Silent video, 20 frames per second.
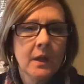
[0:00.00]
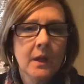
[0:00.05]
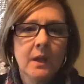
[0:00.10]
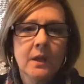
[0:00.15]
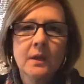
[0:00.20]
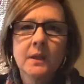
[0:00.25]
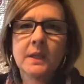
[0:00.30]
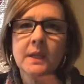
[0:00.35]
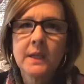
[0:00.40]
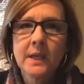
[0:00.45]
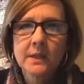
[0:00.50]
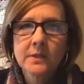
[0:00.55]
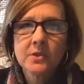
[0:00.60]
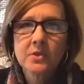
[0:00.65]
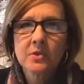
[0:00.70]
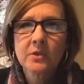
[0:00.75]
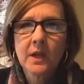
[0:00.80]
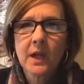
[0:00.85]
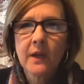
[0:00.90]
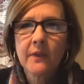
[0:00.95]

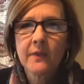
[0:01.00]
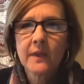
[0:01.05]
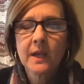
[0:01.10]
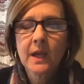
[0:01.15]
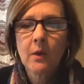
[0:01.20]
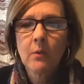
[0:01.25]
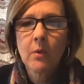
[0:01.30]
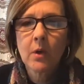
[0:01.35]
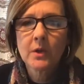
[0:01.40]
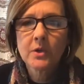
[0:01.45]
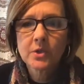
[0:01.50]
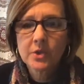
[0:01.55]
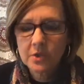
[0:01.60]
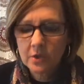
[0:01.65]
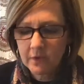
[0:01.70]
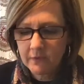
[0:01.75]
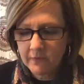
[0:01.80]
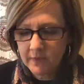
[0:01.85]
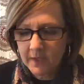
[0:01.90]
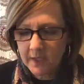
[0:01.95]
yesterday. I think I watched
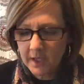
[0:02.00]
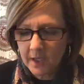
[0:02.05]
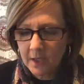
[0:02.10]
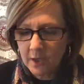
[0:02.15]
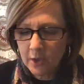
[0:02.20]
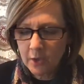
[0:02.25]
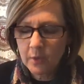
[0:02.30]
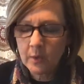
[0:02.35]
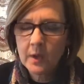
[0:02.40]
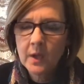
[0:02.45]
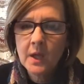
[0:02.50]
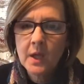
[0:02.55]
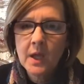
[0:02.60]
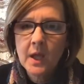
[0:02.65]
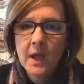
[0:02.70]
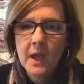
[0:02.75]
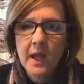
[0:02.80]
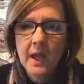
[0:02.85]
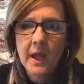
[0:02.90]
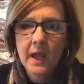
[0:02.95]
her video
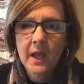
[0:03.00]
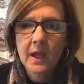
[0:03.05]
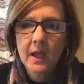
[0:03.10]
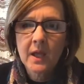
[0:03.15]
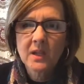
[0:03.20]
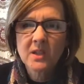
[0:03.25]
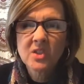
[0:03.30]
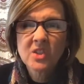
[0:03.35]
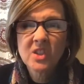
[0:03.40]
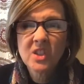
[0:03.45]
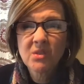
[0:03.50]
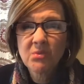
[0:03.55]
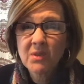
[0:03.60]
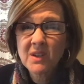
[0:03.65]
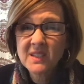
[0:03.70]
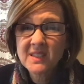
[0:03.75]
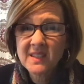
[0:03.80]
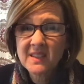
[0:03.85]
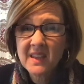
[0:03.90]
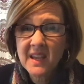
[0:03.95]
and she
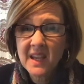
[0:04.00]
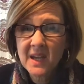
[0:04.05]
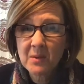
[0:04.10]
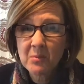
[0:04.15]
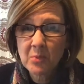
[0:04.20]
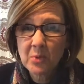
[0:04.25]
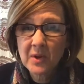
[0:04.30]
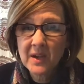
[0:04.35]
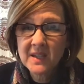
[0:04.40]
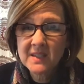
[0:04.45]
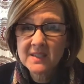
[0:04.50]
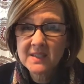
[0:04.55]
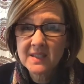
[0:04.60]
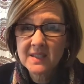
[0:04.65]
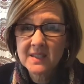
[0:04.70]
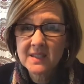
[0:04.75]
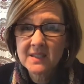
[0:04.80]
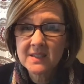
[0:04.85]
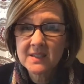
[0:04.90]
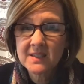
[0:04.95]
wasn't that impressed. It
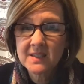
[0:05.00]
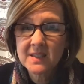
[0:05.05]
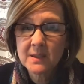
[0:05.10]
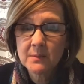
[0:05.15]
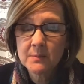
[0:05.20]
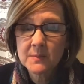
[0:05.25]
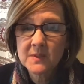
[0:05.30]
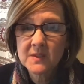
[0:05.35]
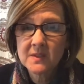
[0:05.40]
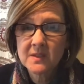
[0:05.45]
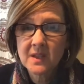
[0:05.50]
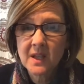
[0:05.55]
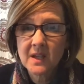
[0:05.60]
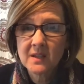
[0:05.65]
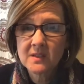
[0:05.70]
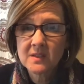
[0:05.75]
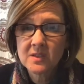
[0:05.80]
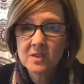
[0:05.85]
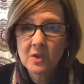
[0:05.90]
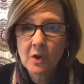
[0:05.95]
didn't seem
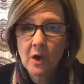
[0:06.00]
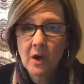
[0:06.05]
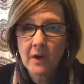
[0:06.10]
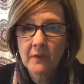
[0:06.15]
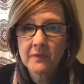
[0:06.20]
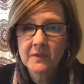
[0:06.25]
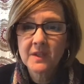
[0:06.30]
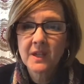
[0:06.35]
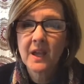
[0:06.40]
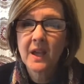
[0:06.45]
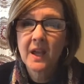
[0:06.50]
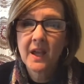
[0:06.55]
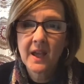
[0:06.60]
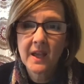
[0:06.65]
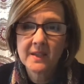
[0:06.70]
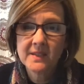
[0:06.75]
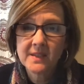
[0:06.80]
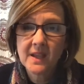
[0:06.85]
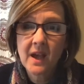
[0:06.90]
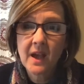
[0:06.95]
as soft
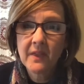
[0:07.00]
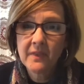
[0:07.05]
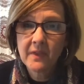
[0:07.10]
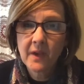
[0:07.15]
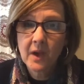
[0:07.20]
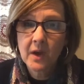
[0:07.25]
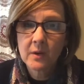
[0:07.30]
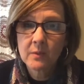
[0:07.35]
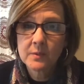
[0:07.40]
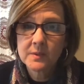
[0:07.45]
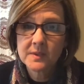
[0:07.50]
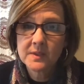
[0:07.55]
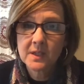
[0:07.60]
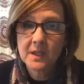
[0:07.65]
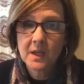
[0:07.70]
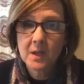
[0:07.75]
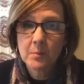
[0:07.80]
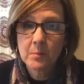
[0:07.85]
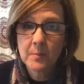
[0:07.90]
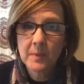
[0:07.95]
as I thought it was
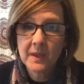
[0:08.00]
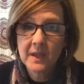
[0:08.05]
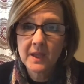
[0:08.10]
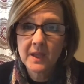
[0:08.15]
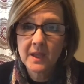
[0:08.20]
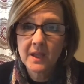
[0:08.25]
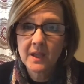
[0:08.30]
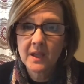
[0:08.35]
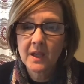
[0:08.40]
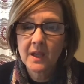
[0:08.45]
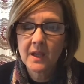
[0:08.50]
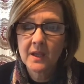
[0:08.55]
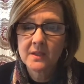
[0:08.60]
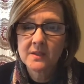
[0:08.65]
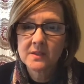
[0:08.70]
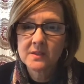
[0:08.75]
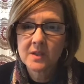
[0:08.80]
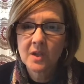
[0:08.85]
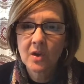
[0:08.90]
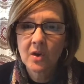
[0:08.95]
going to be. And
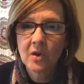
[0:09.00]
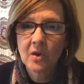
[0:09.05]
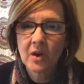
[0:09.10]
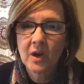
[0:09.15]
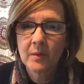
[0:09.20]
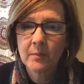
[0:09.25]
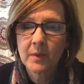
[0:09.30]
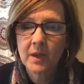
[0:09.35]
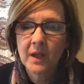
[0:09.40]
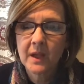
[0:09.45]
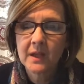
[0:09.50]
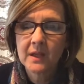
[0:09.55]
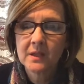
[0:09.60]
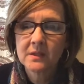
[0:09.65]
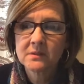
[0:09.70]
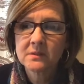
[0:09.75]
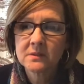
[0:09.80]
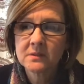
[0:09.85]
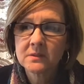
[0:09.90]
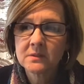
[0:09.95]
so I'm like,
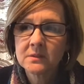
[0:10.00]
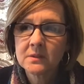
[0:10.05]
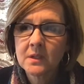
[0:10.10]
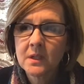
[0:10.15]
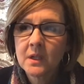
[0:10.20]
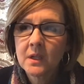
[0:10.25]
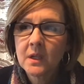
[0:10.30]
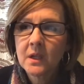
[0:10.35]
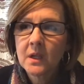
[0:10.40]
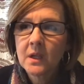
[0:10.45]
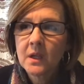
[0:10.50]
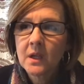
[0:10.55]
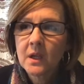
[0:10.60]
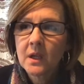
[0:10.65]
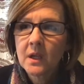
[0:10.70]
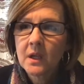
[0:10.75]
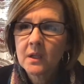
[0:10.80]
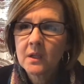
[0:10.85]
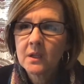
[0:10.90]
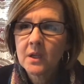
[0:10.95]
oh,
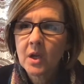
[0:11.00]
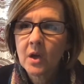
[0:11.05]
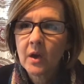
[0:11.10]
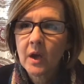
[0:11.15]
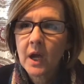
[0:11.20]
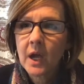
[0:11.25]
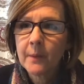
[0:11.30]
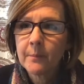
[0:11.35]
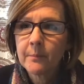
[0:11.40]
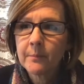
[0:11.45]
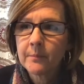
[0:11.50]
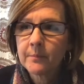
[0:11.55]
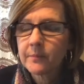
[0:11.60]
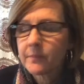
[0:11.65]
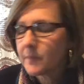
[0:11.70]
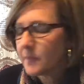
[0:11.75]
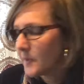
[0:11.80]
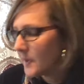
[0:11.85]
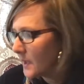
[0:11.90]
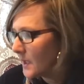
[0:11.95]
you know,
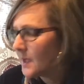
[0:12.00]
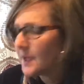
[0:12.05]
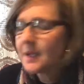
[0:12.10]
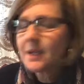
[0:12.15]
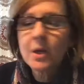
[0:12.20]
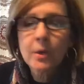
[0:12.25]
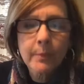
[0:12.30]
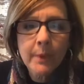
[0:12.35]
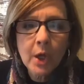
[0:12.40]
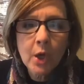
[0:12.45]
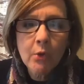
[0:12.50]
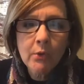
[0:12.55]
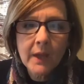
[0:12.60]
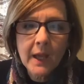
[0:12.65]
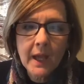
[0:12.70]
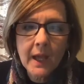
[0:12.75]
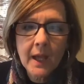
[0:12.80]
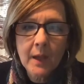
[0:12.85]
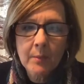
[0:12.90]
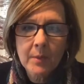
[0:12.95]
it'll be
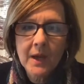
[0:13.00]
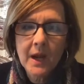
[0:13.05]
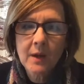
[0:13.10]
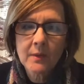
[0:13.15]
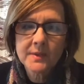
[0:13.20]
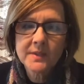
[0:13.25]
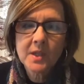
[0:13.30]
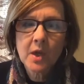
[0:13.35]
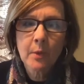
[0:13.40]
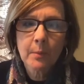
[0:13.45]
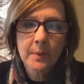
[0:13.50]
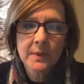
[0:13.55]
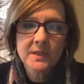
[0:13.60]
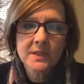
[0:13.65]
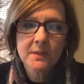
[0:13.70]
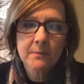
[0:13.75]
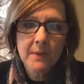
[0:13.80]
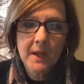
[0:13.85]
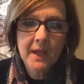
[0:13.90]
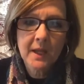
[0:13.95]
okay, but I was hoping to make a